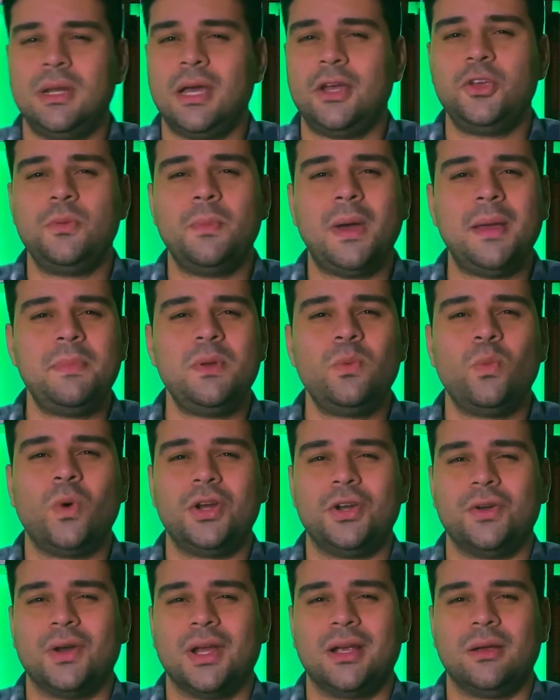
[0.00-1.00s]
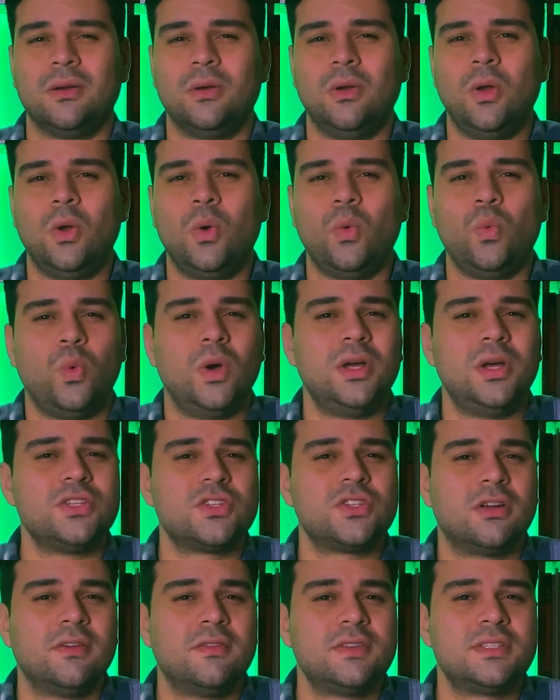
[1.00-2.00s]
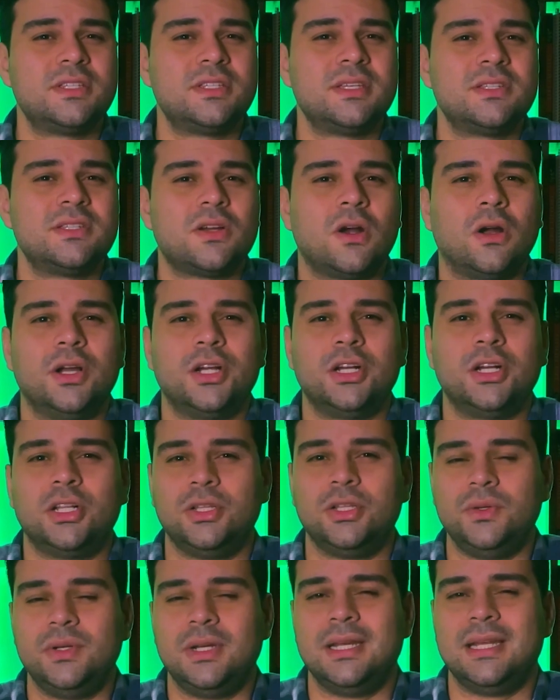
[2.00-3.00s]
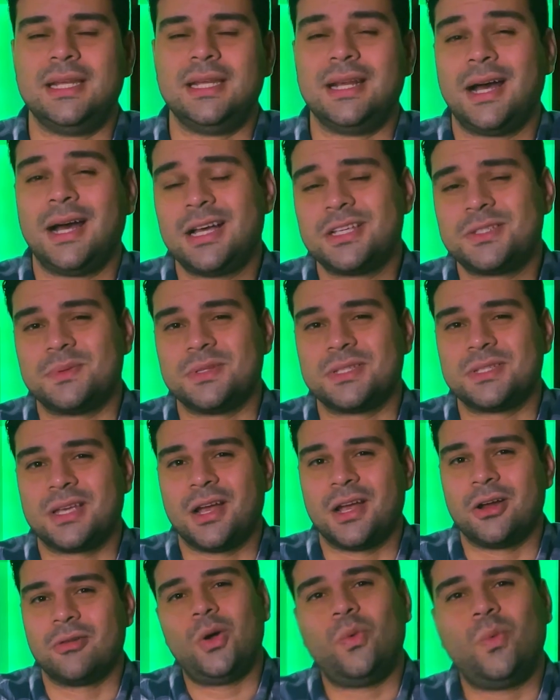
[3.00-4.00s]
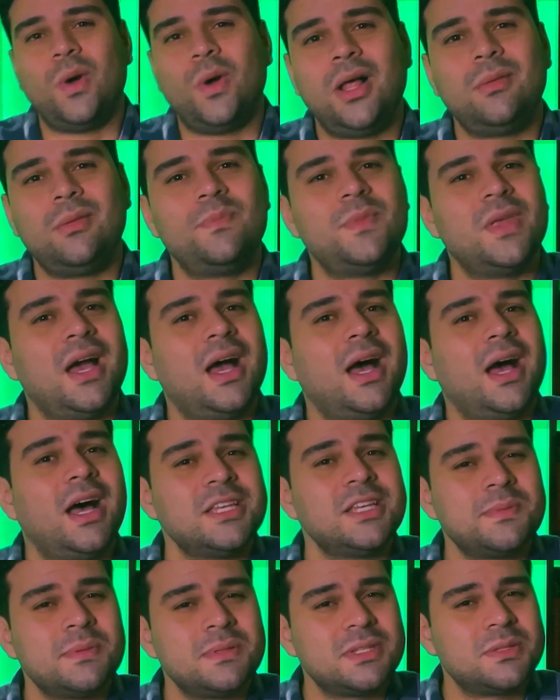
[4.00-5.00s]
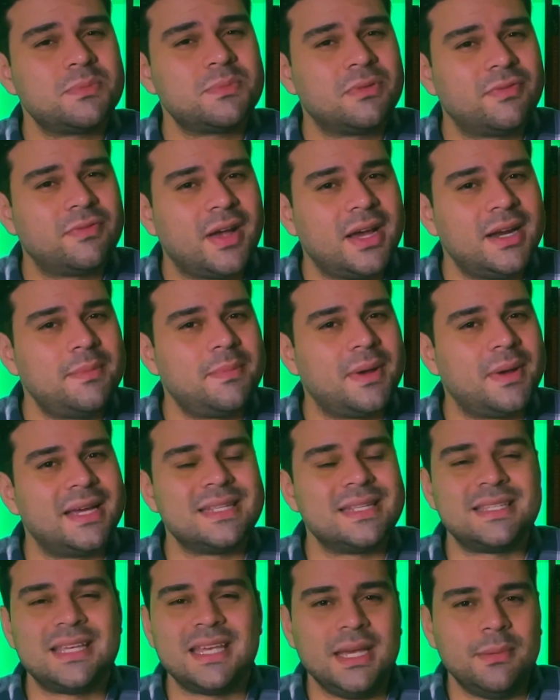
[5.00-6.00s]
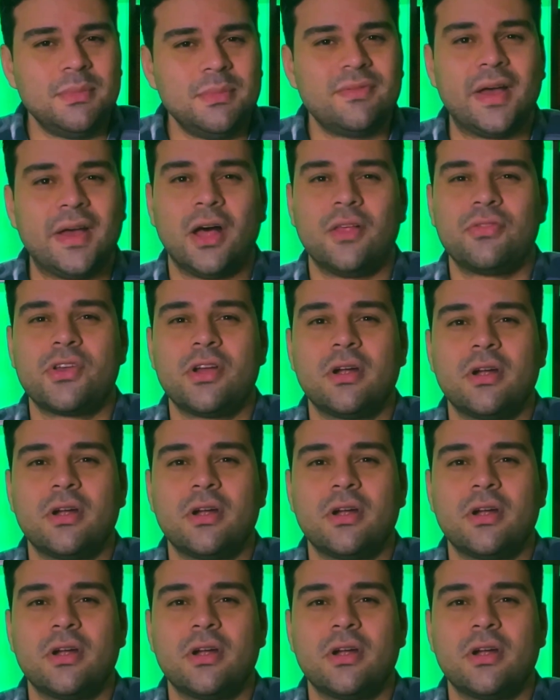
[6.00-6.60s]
you might be wondering, what services are included in hospice care? Well, hospice is provided by a team of healthcare